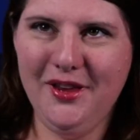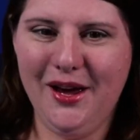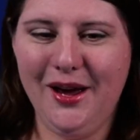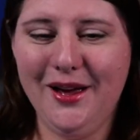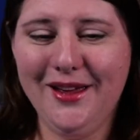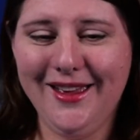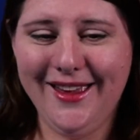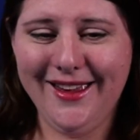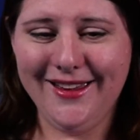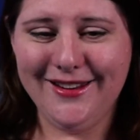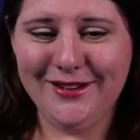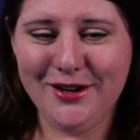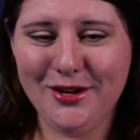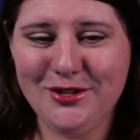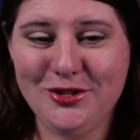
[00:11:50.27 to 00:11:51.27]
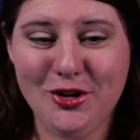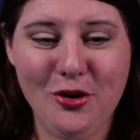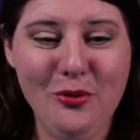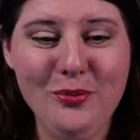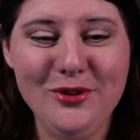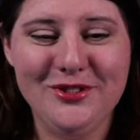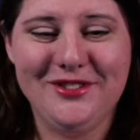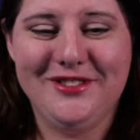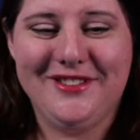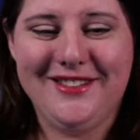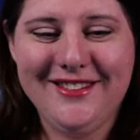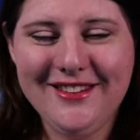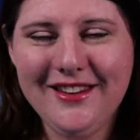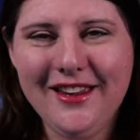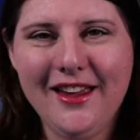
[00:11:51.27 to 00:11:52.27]
and almost
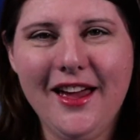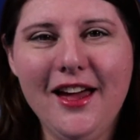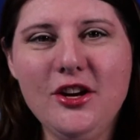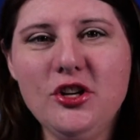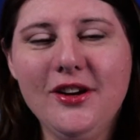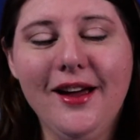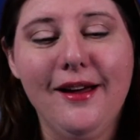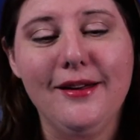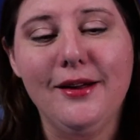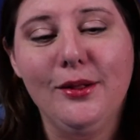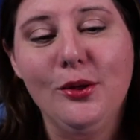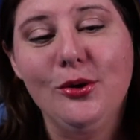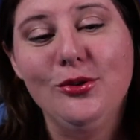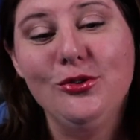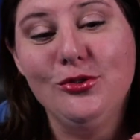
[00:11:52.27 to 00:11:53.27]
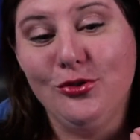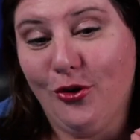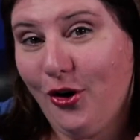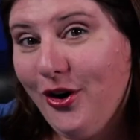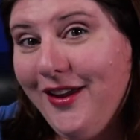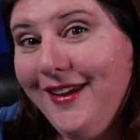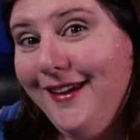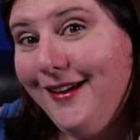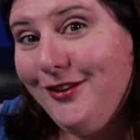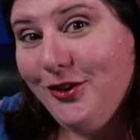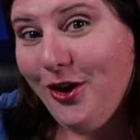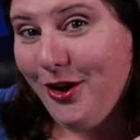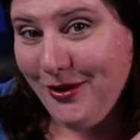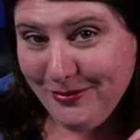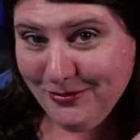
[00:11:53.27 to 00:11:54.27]
edging on a little snarky at
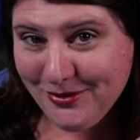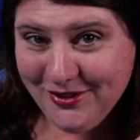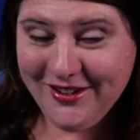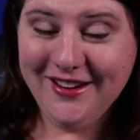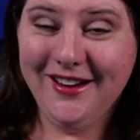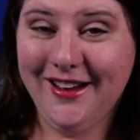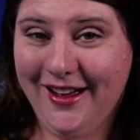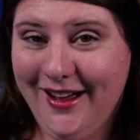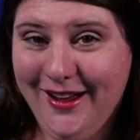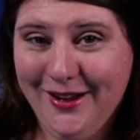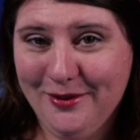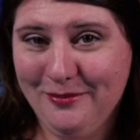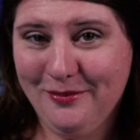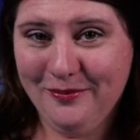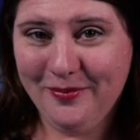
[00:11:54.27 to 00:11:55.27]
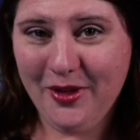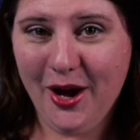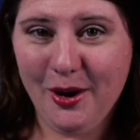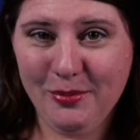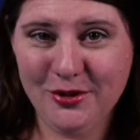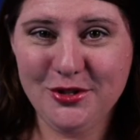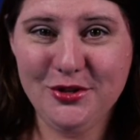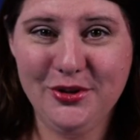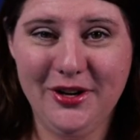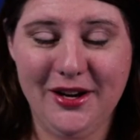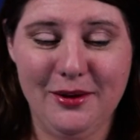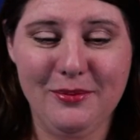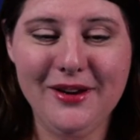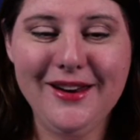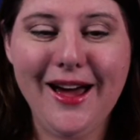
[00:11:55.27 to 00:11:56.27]
times opportunity,
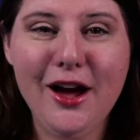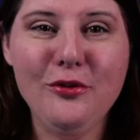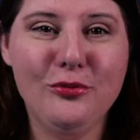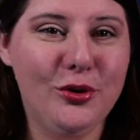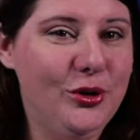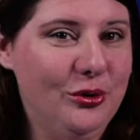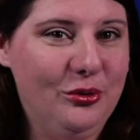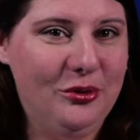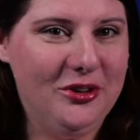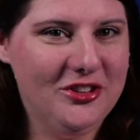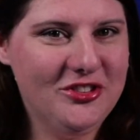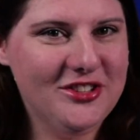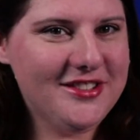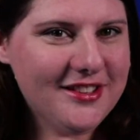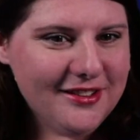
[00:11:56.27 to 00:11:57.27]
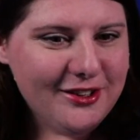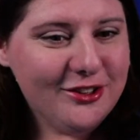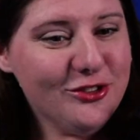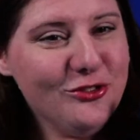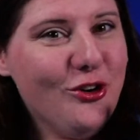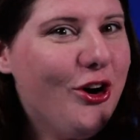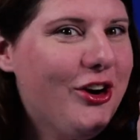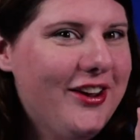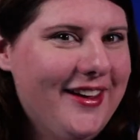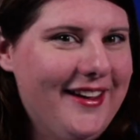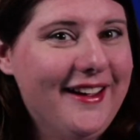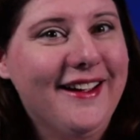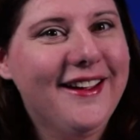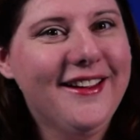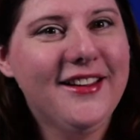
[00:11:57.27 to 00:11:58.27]
but not rude, just a little snarky.
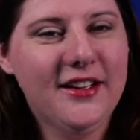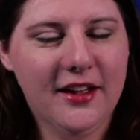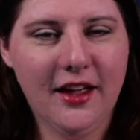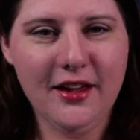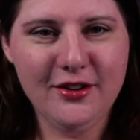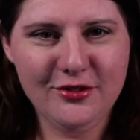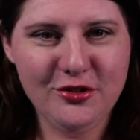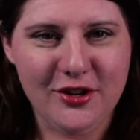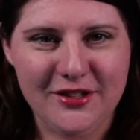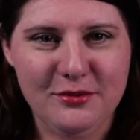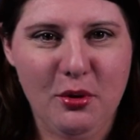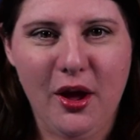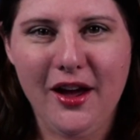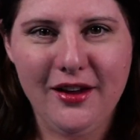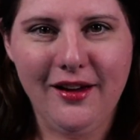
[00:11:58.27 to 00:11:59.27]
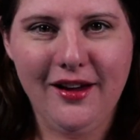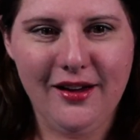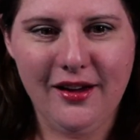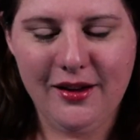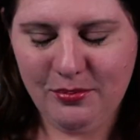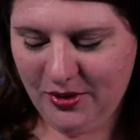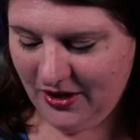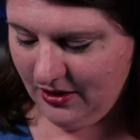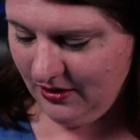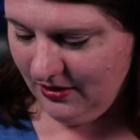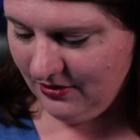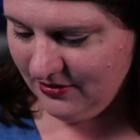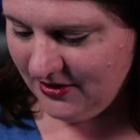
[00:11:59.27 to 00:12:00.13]
And trust me, I picked those.